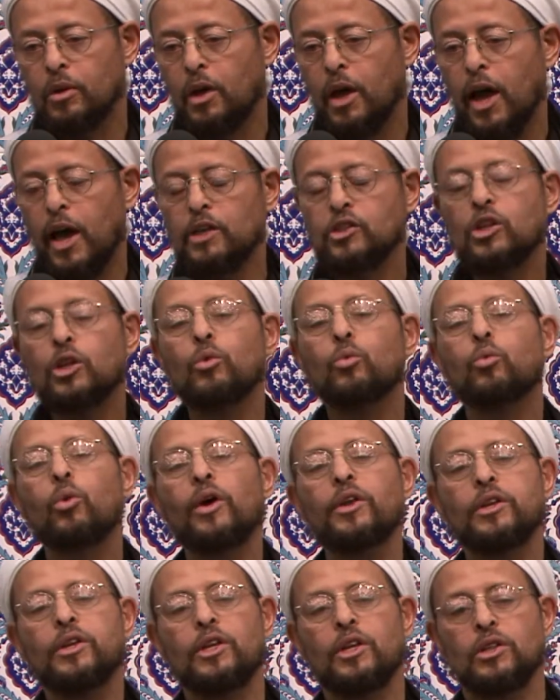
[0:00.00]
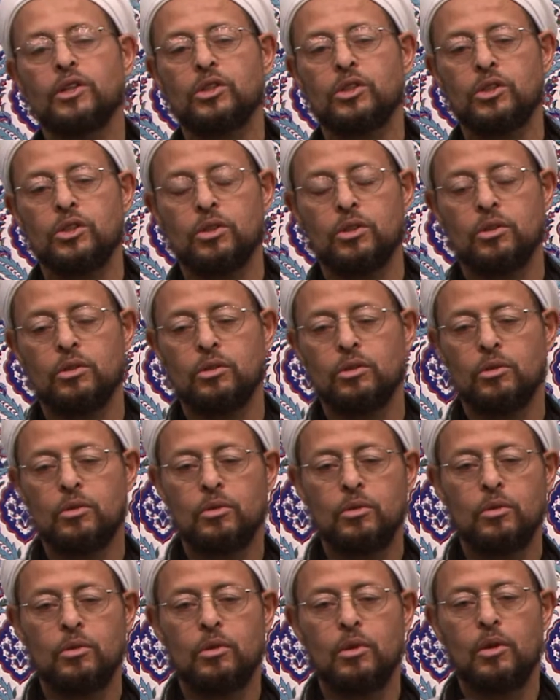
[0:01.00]
as a witness,
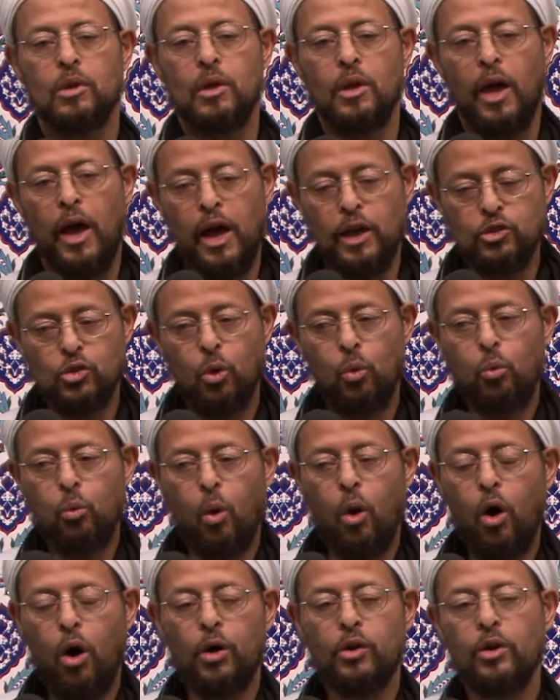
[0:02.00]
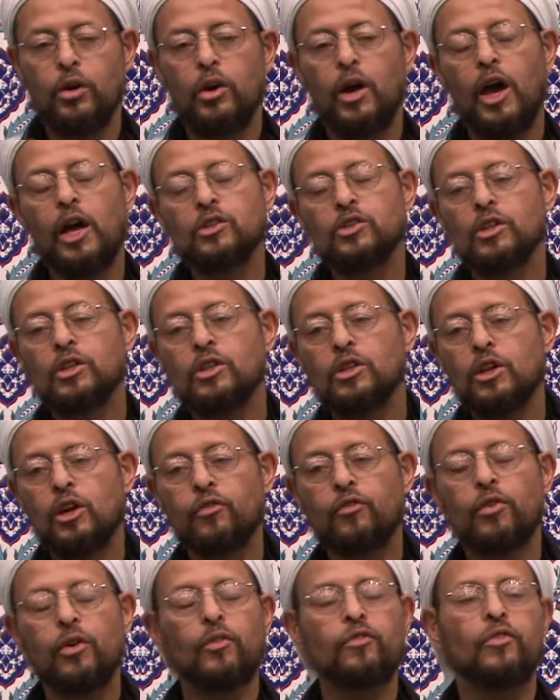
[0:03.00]
as a warner, as a
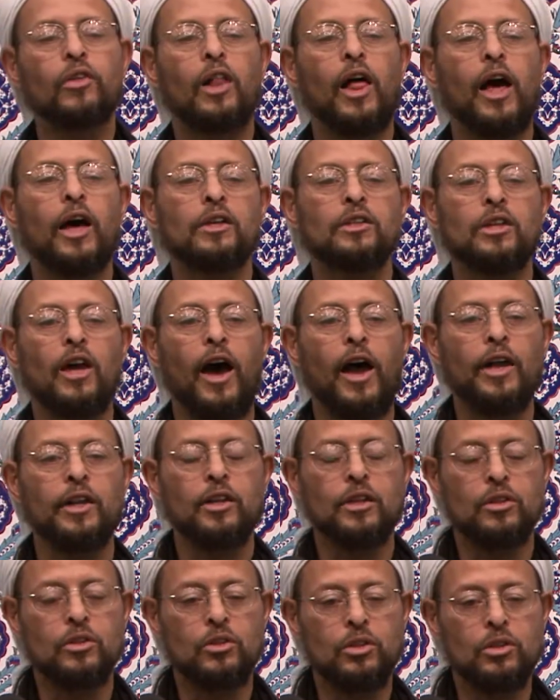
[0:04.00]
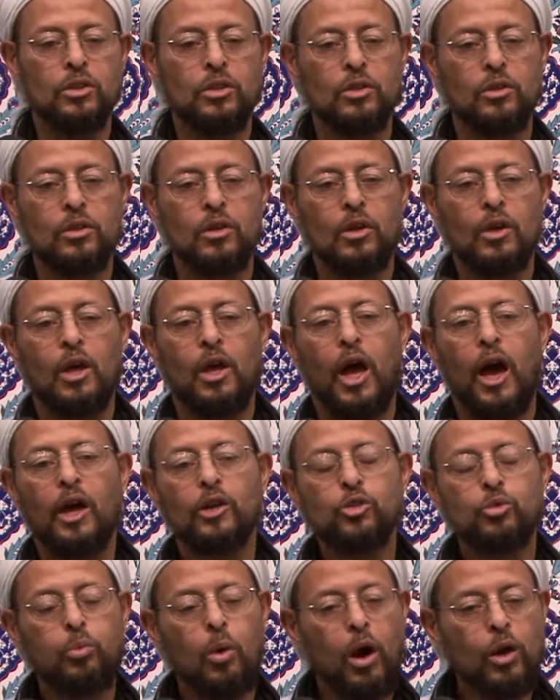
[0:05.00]
giver of glad tidings,
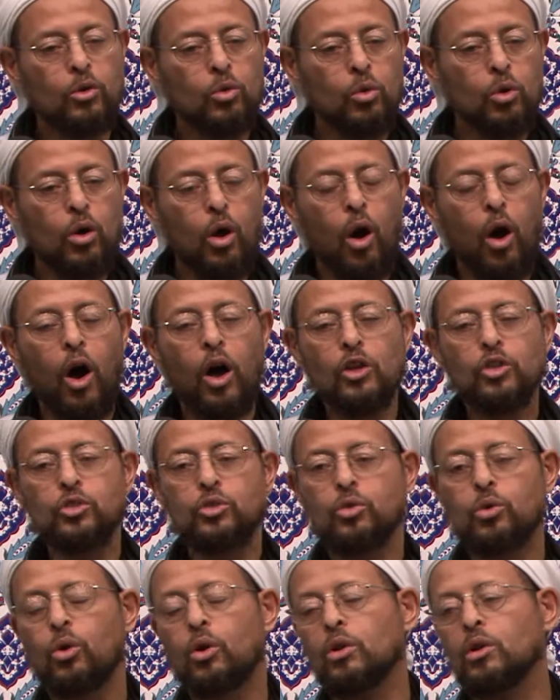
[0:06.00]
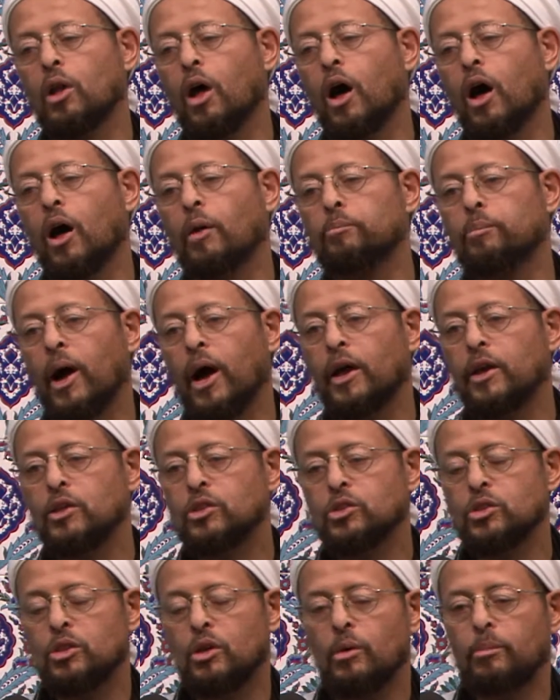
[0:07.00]
as one who calls to Allah by
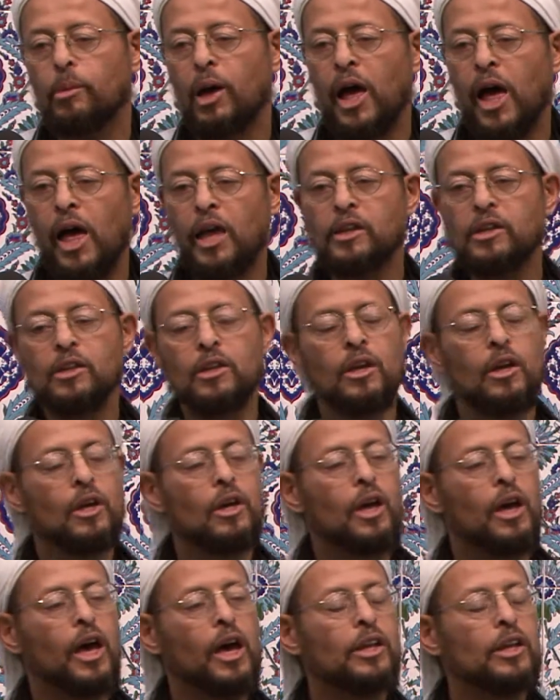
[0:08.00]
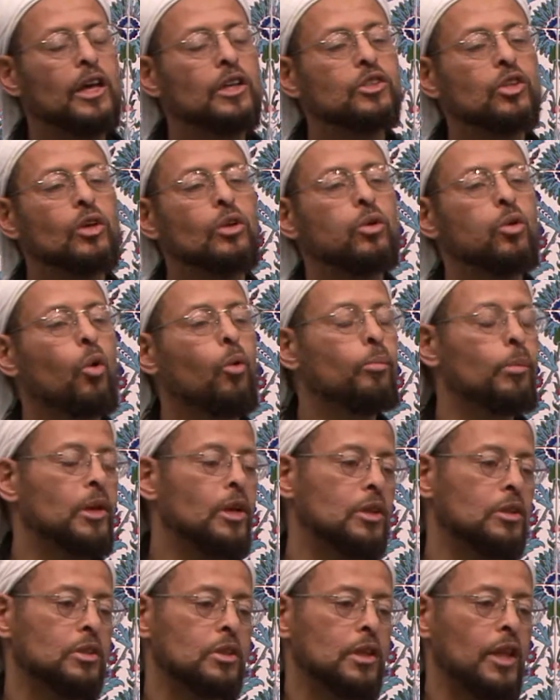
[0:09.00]
His command, and as a
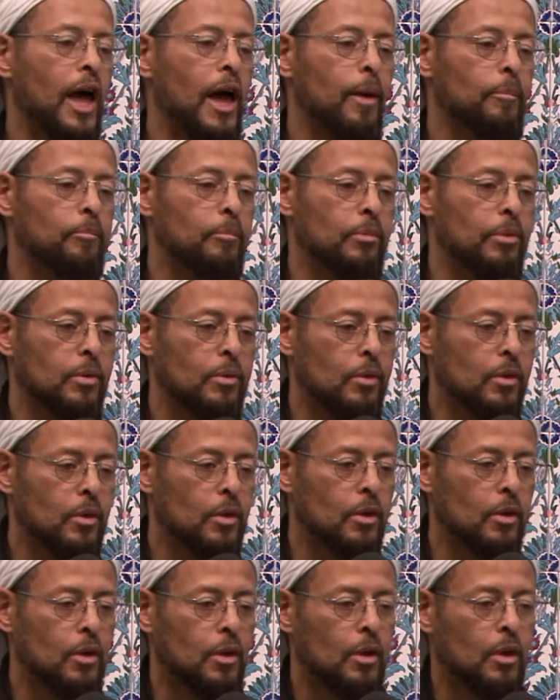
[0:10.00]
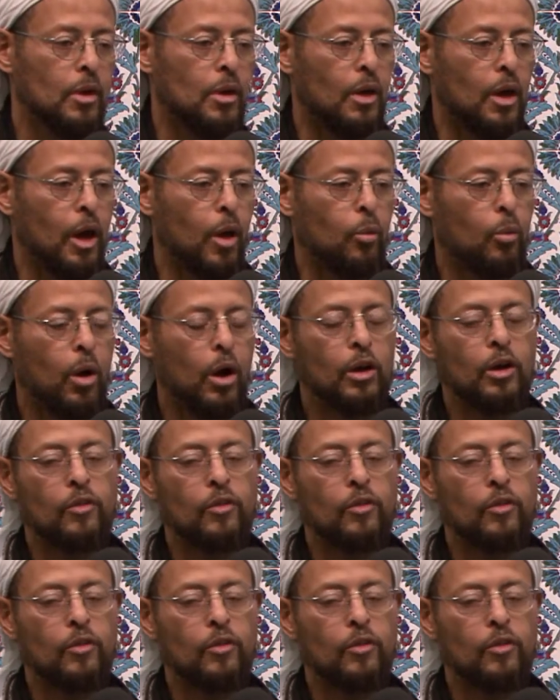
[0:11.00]
luminous lamp. And one